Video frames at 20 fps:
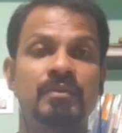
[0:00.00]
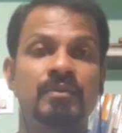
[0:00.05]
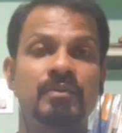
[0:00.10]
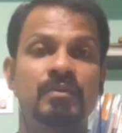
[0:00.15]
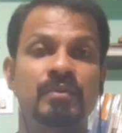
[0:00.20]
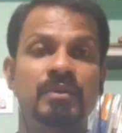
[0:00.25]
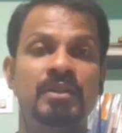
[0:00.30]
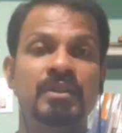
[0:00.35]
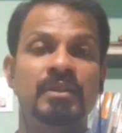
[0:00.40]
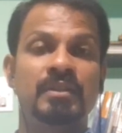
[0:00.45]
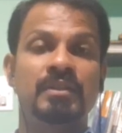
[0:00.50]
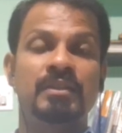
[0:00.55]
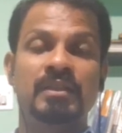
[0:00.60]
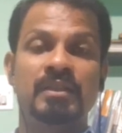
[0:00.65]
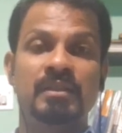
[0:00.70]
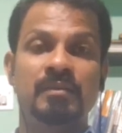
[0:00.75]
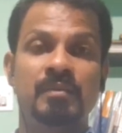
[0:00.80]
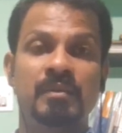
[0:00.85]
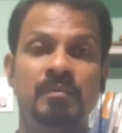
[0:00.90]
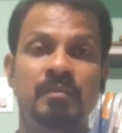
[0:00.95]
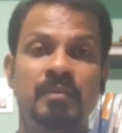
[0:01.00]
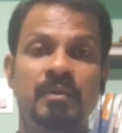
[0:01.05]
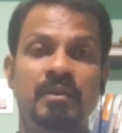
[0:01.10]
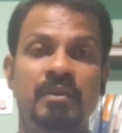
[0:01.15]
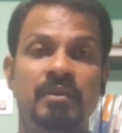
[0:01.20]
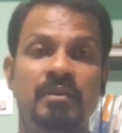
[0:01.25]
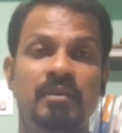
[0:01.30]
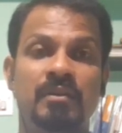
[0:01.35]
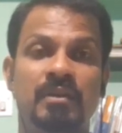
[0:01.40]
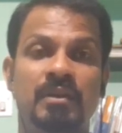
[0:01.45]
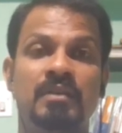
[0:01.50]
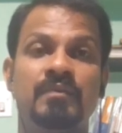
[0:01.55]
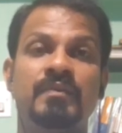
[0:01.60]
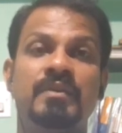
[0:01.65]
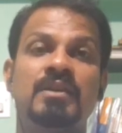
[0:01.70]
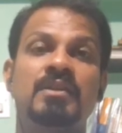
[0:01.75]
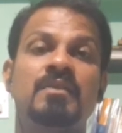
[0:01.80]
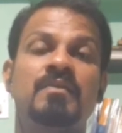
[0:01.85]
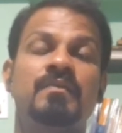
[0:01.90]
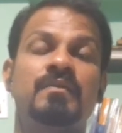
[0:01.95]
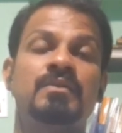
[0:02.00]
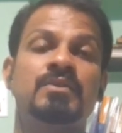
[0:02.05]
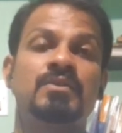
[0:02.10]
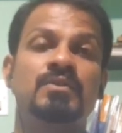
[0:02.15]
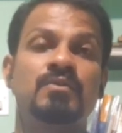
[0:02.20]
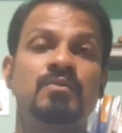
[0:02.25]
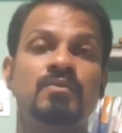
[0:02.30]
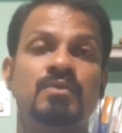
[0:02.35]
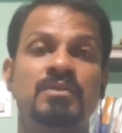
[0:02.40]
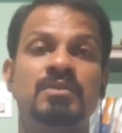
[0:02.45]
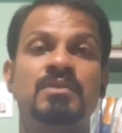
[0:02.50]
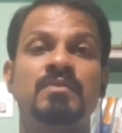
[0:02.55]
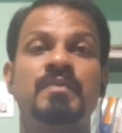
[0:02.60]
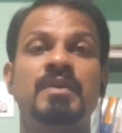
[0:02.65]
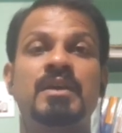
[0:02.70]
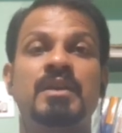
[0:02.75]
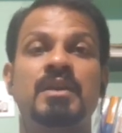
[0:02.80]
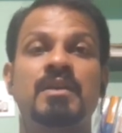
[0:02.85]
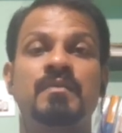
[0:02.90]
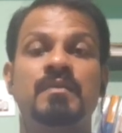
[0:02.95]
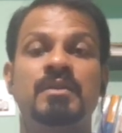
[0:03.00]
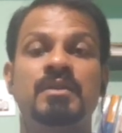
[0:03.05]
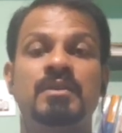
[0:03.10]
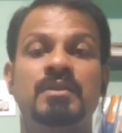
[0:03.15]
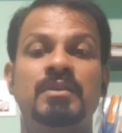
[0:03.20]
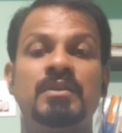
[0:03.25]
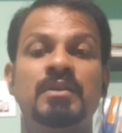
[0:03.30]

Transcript: to the needy people, and what kind of institutions we are having